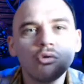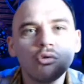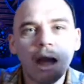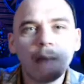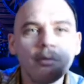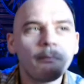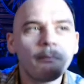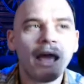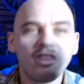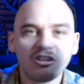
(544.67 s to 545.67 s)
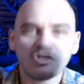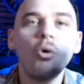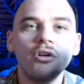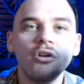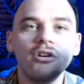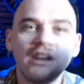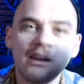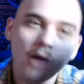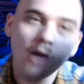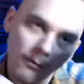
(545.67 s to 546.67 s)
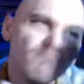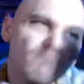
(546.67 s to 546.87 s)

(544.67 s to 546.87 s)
You grab them by the shoulders and you go,